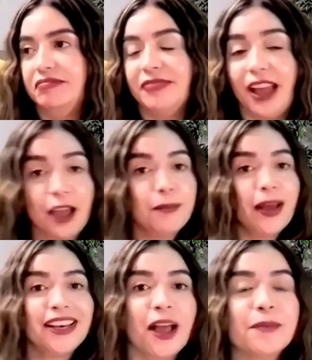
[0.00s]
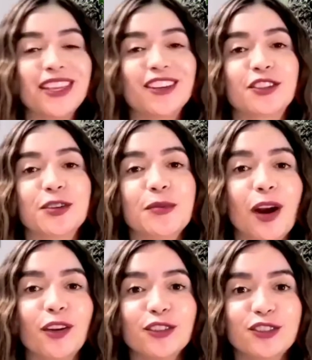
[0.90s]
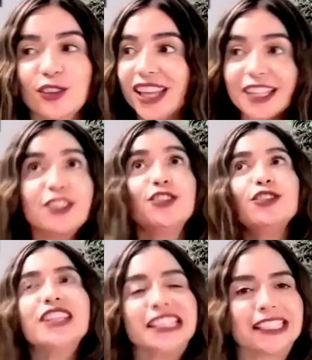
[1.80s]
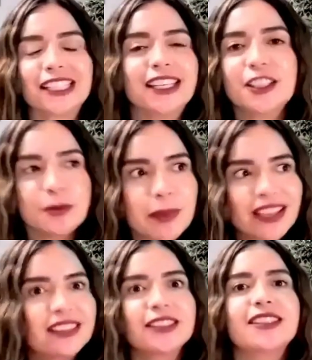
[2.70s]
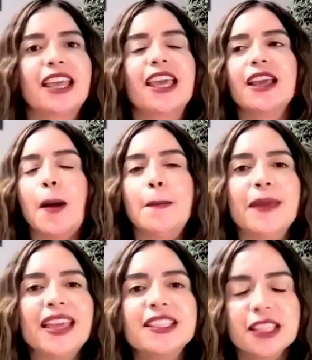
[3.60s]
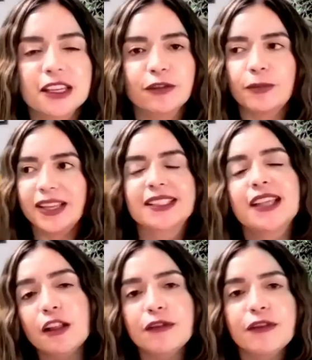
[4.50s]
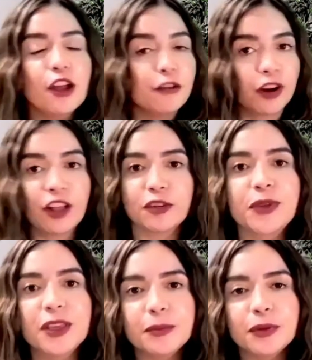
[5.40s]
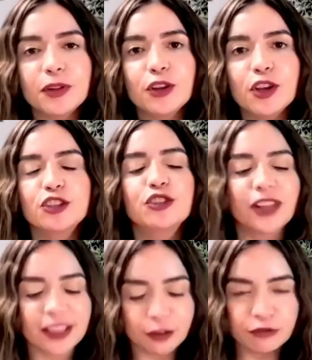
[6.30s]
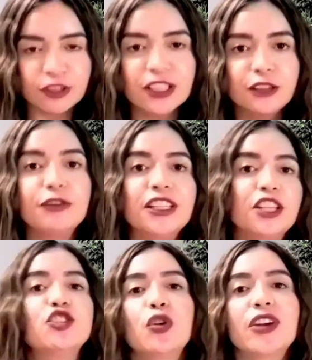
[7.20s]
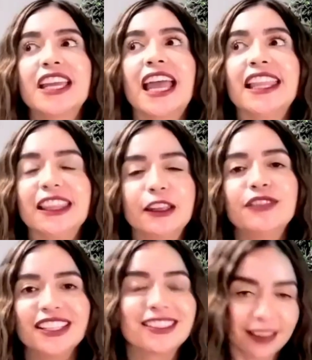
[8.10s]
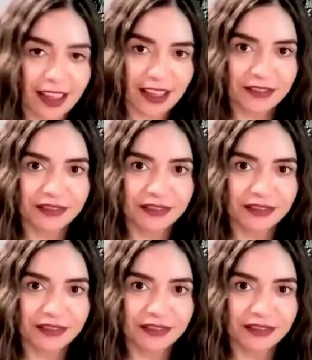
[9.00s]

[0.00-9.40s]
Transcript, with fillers: I might not be here tomorrow. So let's do this and let's make this day amazing for myself, for other people, so that I can really, really enjoy it and live this life.